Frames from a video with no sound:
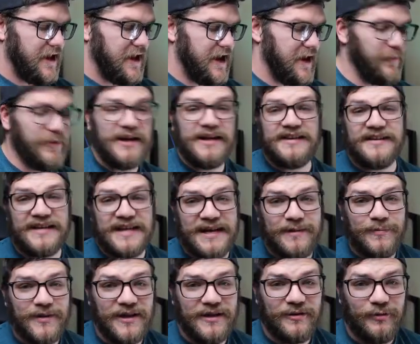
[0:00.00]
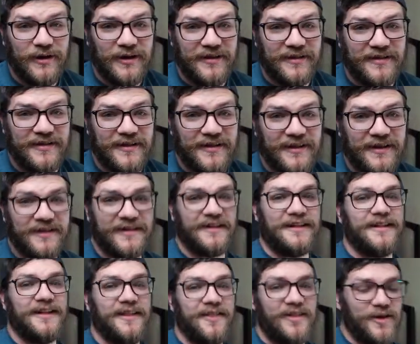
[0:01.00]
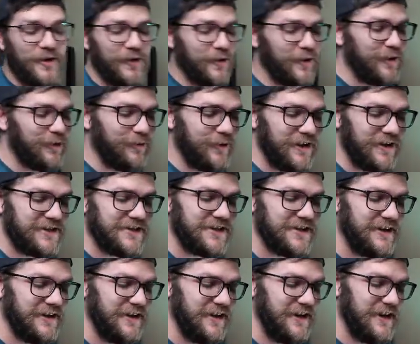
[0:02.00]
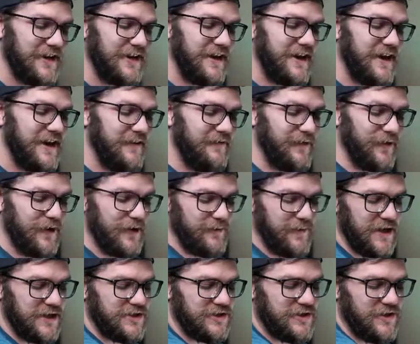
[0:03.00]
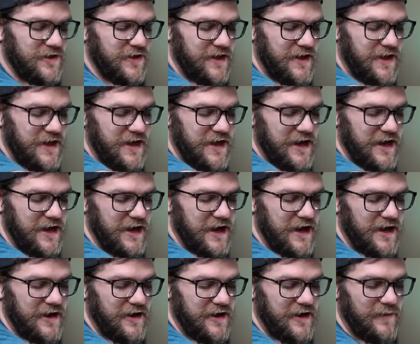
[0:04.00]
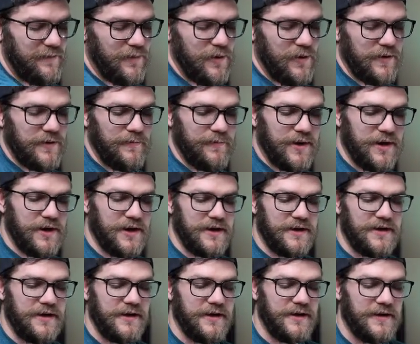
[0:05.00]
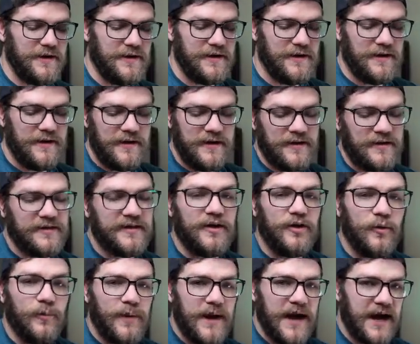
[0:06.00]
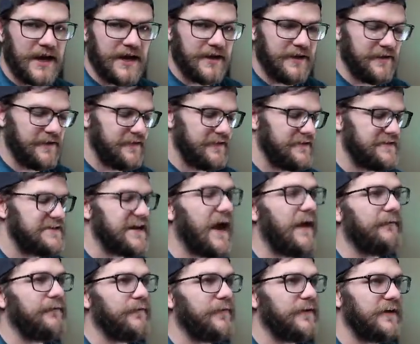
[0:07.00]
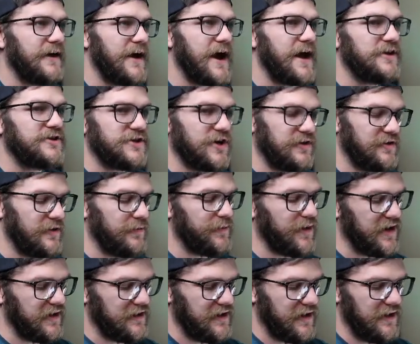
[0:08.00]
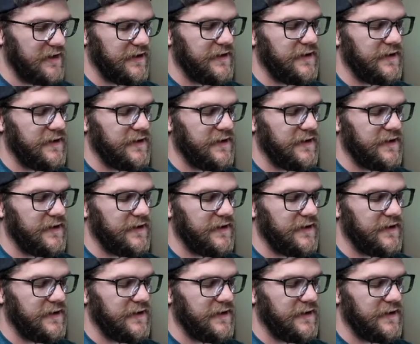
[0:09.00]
And we get to keep these ones because it's not the YOLO Switch. And for good measures, I got an Unbroken Bond single pack. Definitely got Charizard and Braixen.